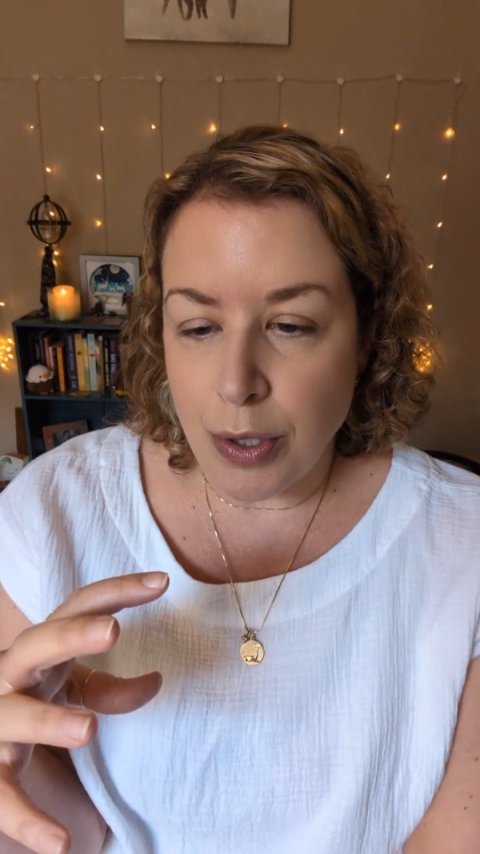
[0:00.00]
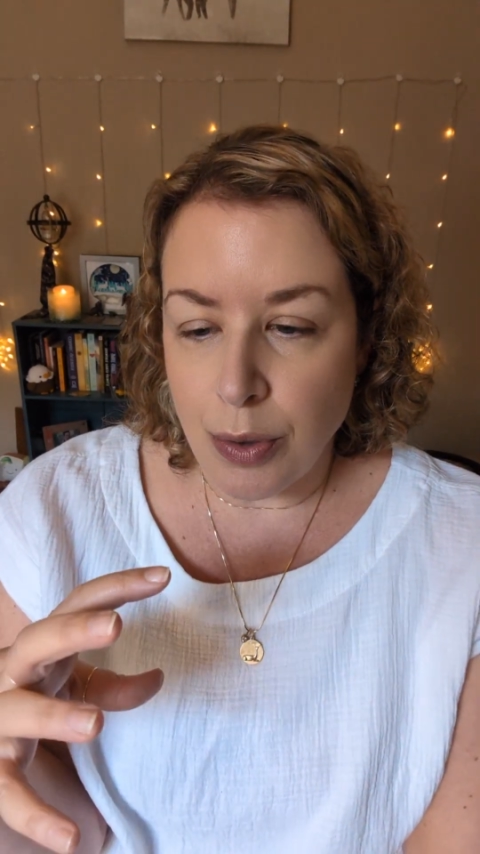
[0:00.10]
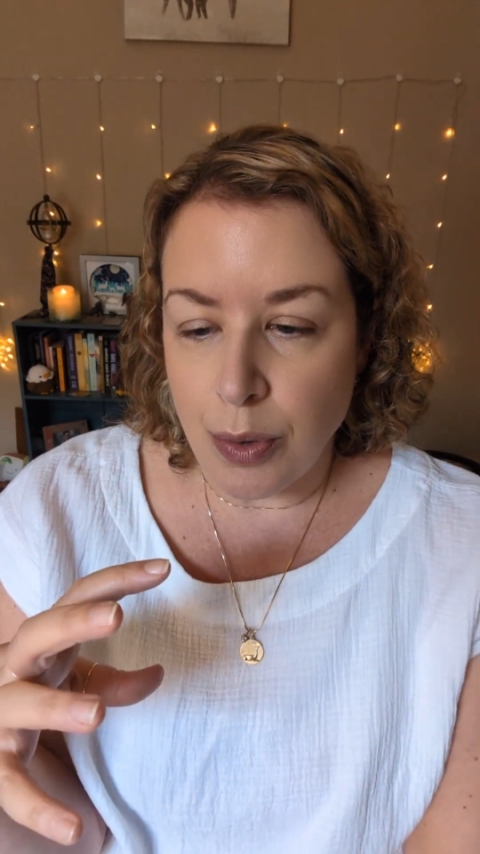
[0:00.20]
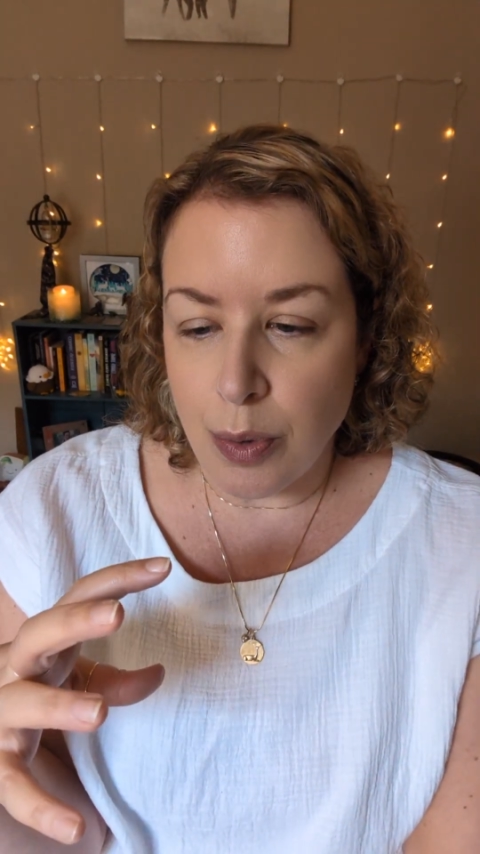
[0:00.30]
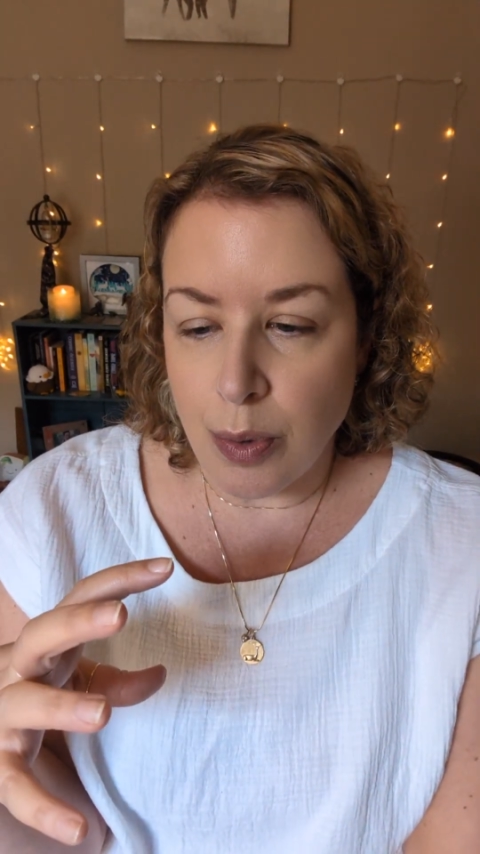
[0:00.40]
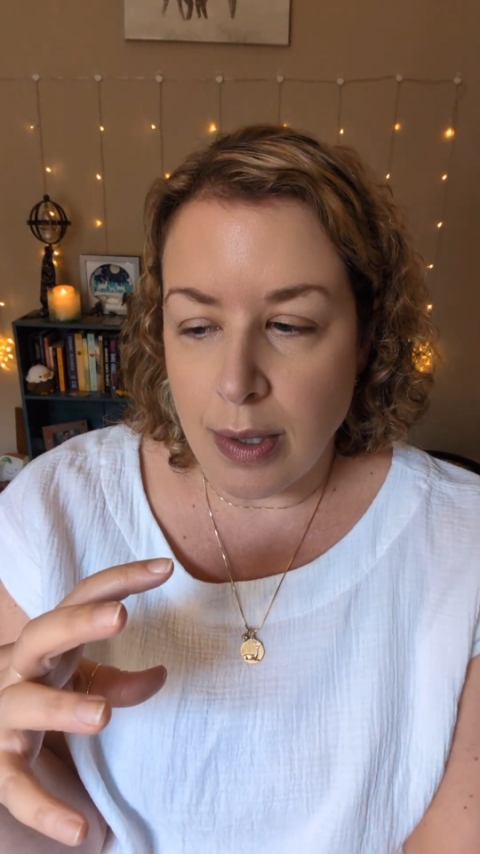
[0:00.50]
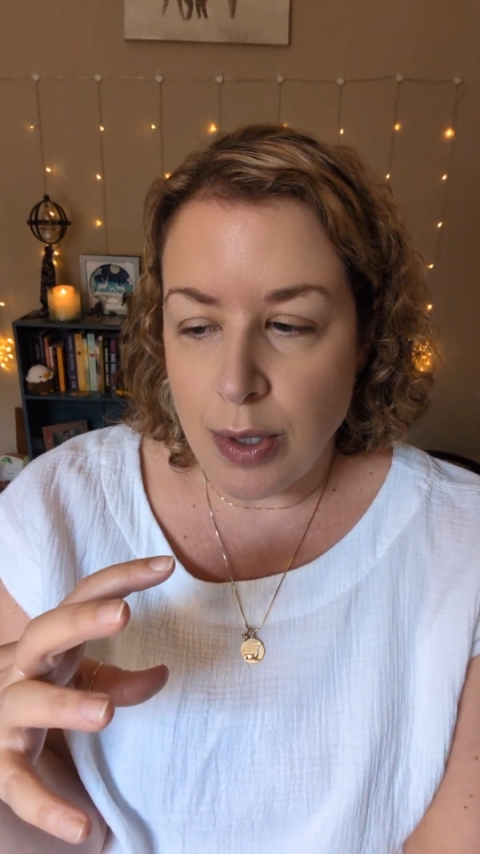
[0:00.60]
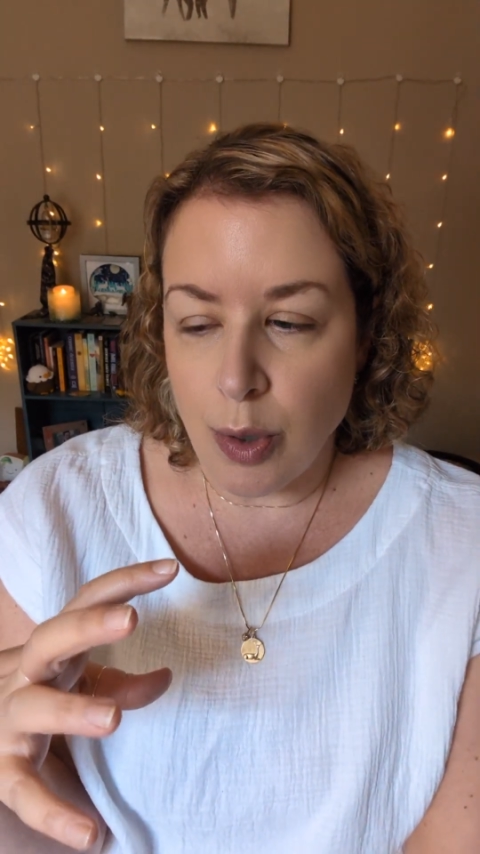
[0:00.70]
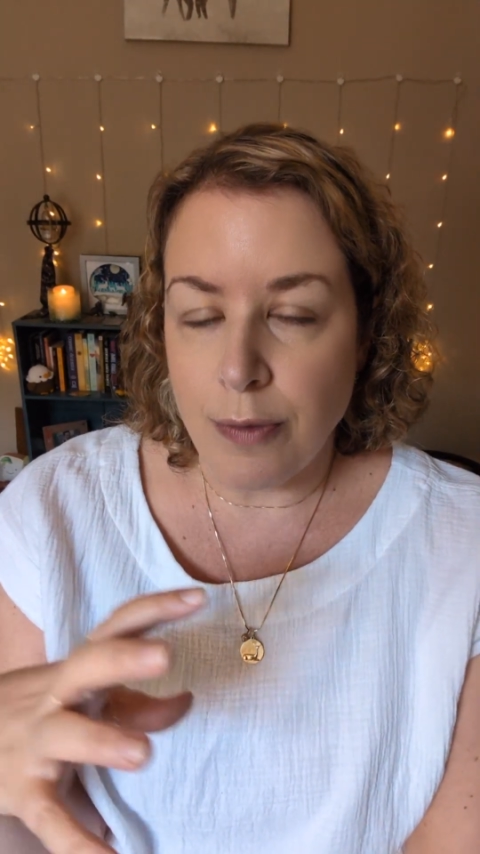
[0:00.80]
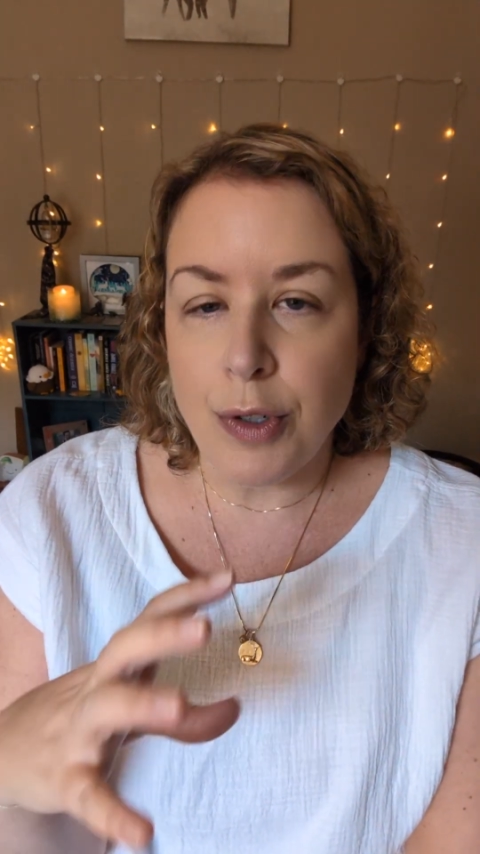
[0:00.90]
to sort of